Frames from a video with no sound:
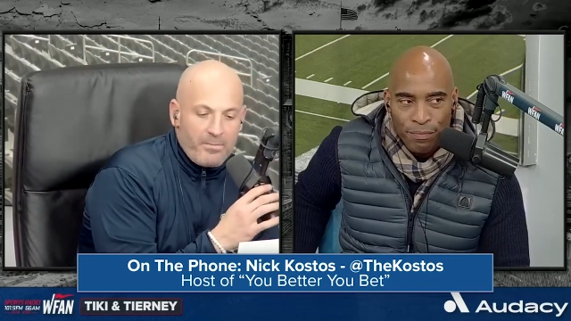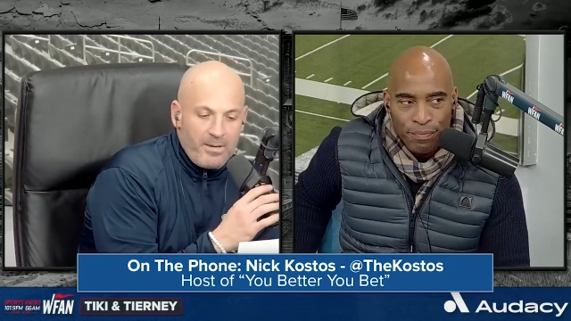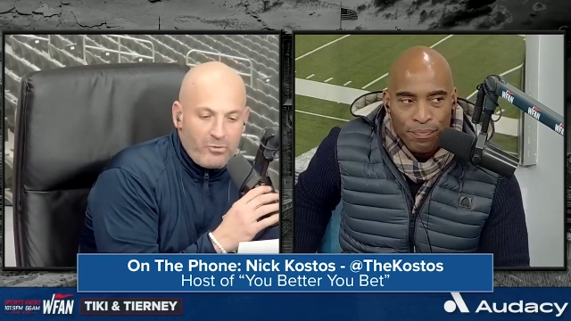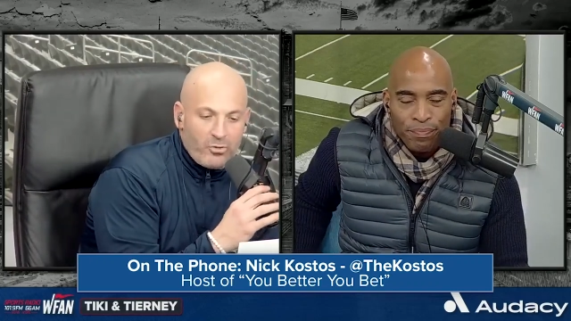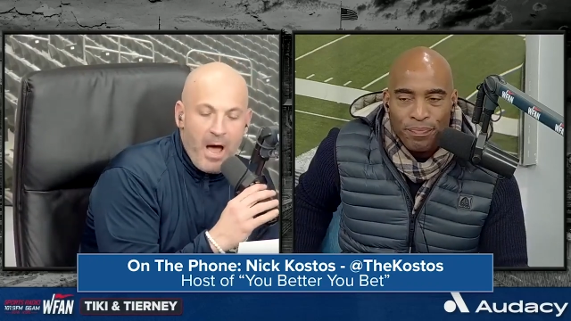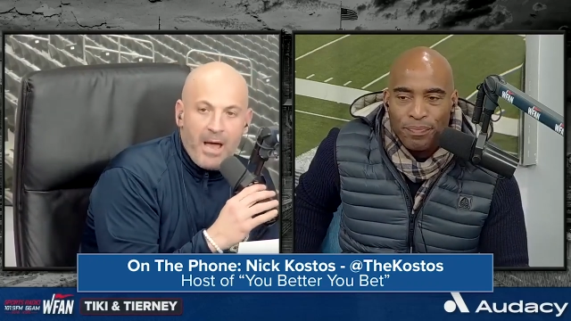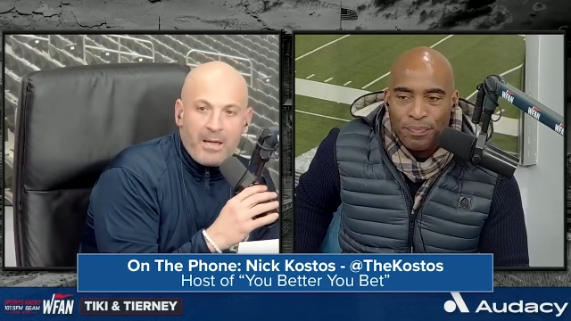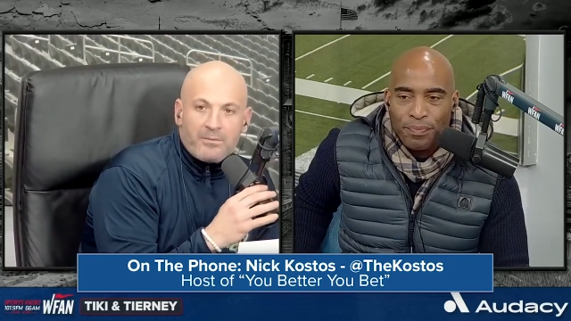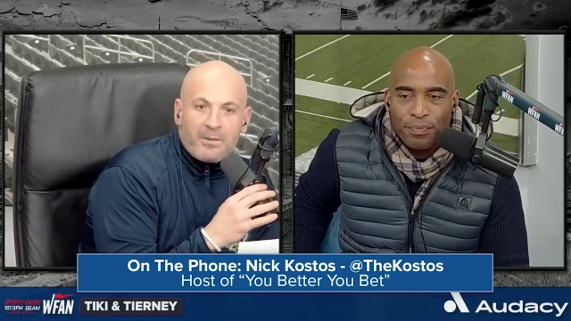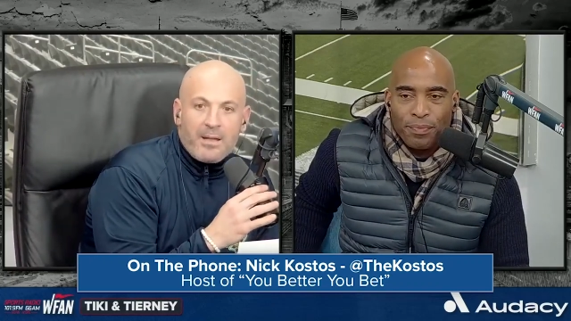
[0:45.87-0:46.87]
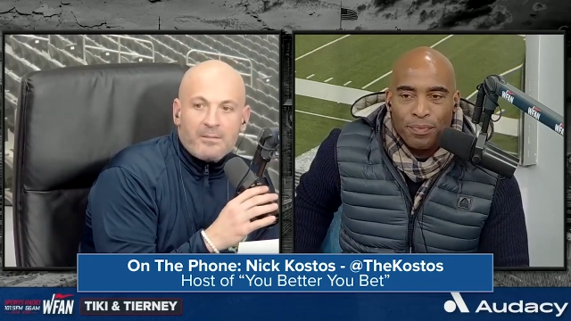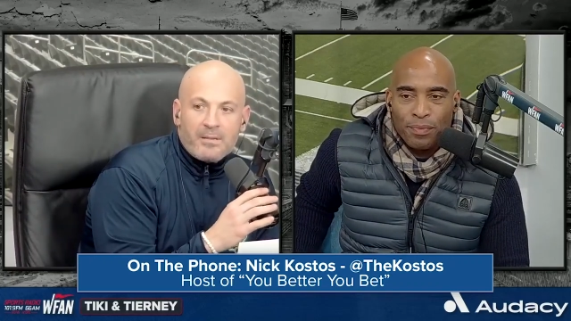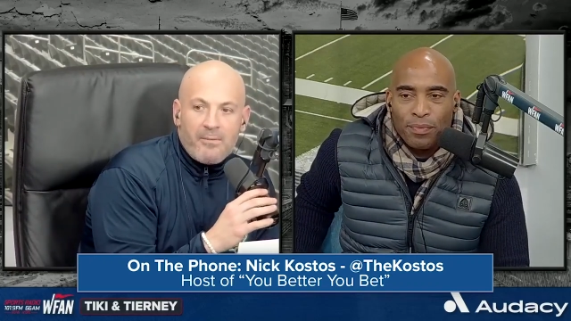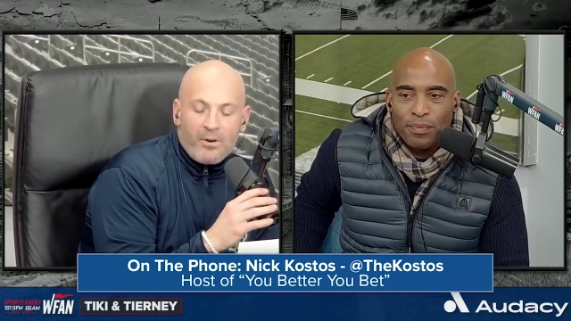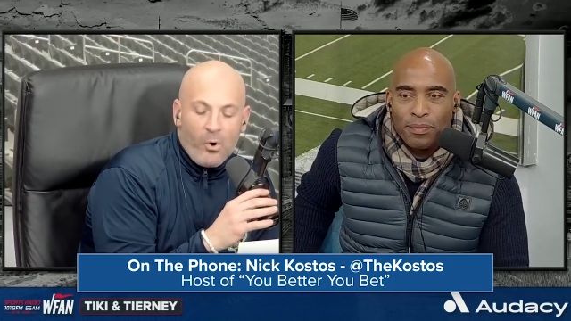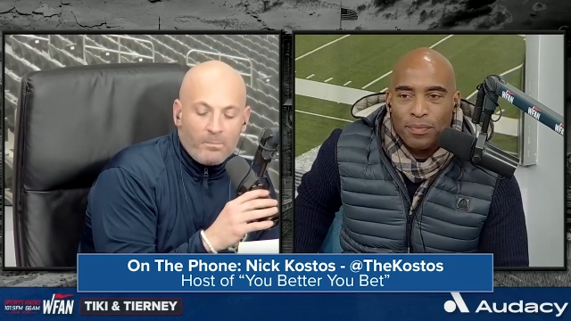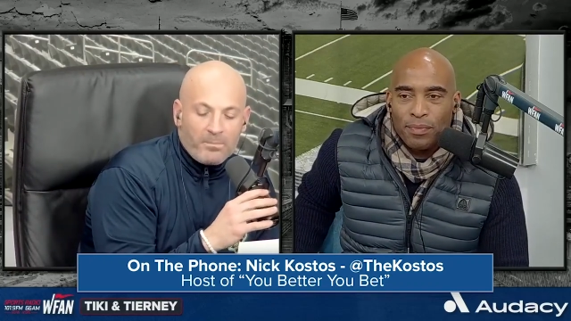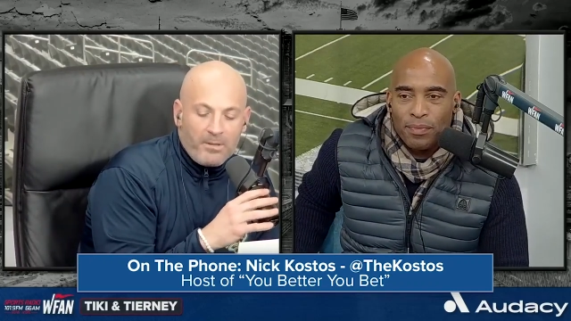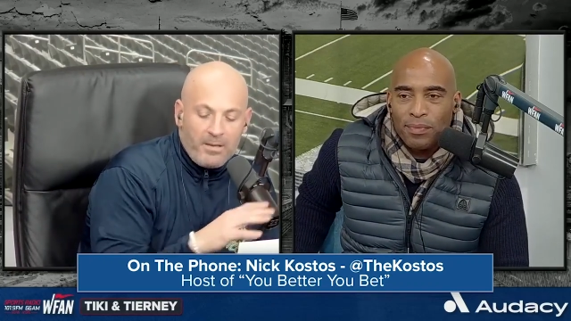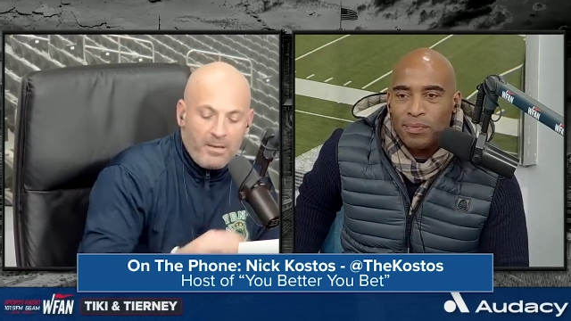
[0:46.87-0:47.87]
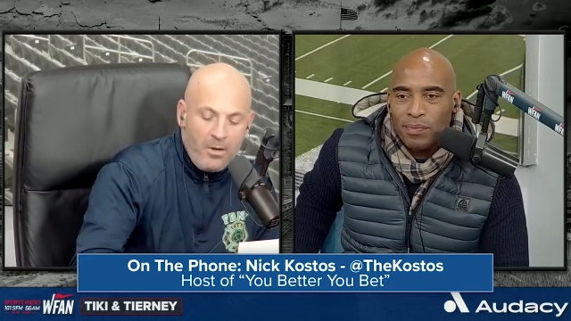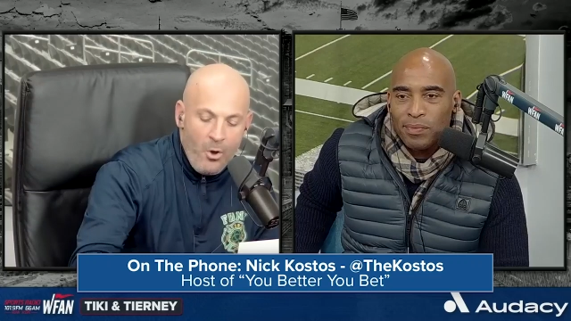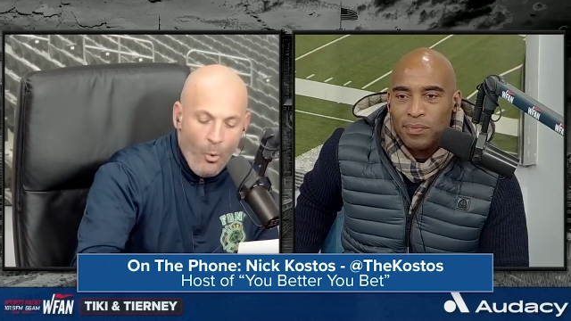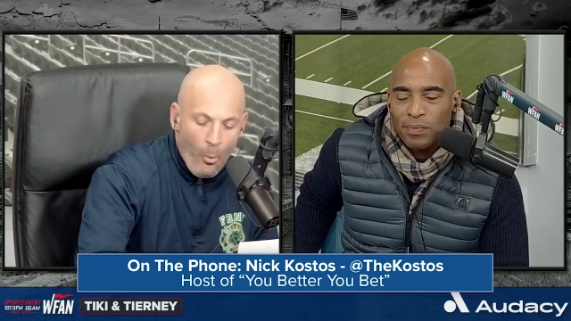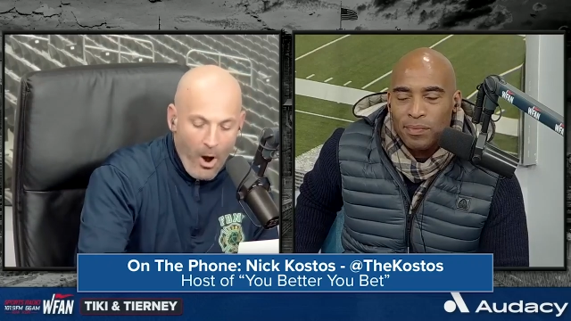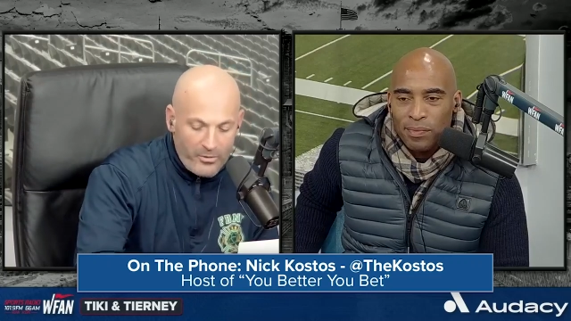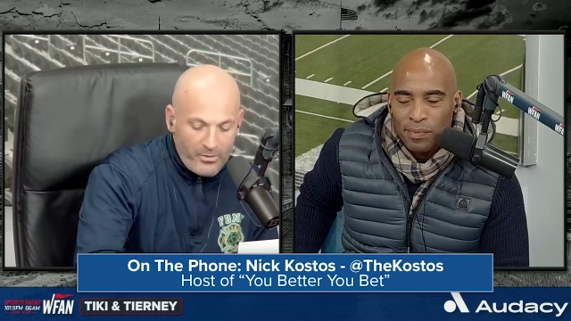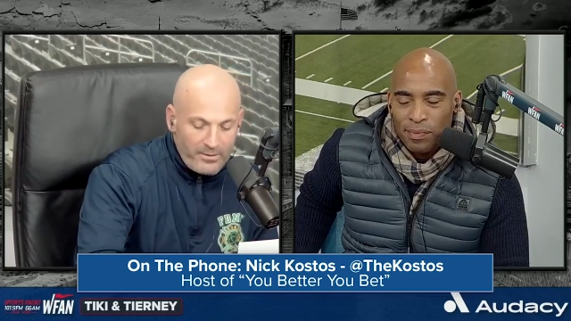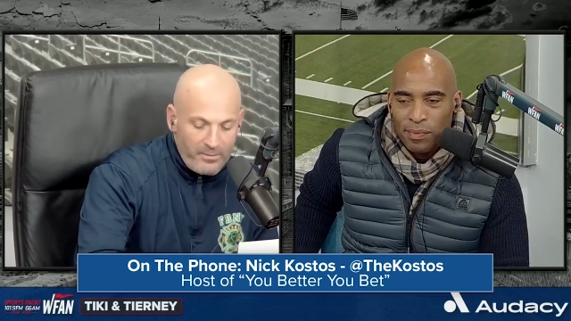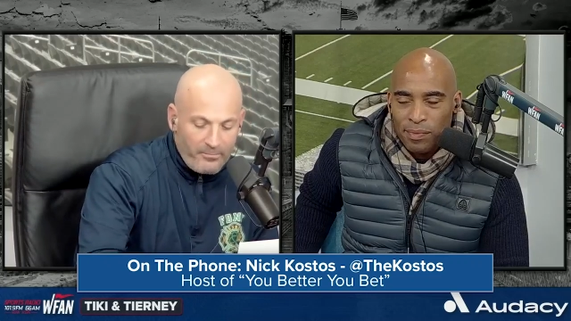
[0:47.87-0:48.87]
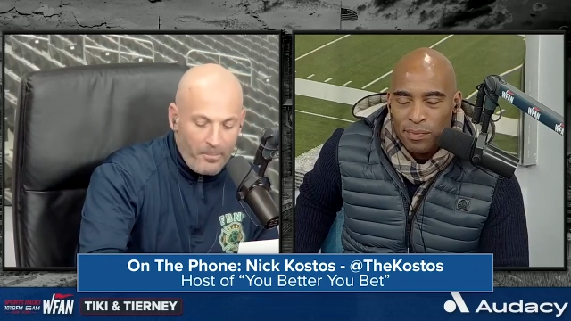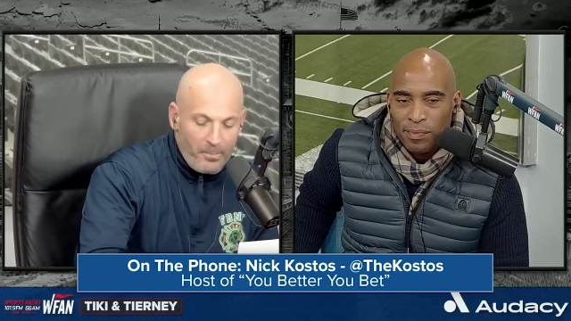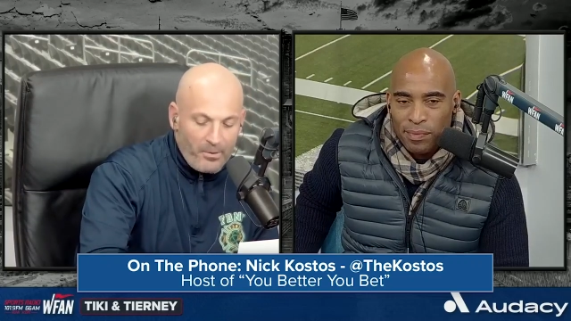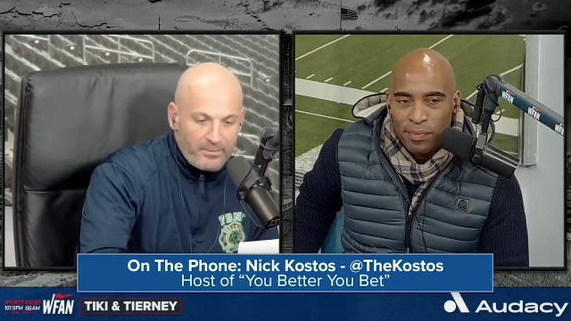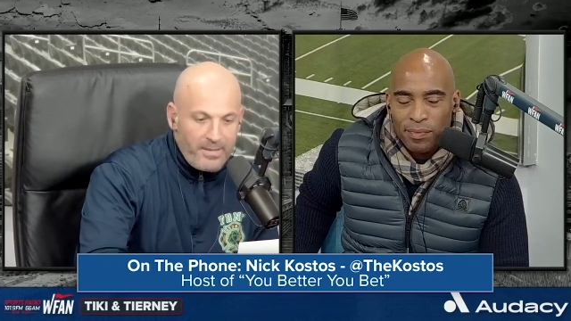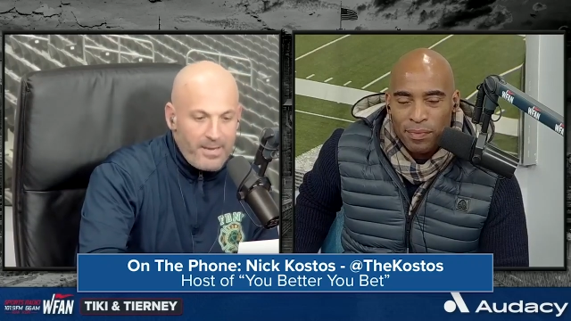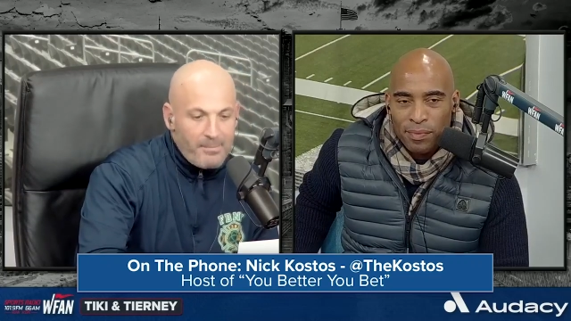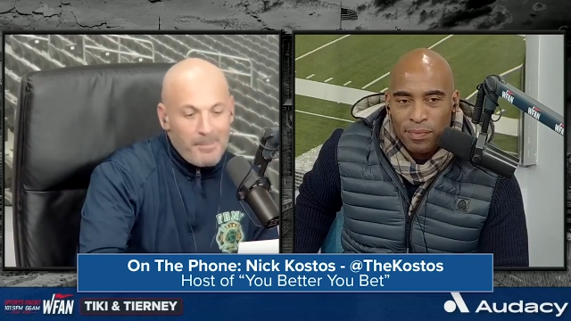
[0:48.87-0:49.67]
Speaker 1: The Giants are getting seven home to the Washington football team.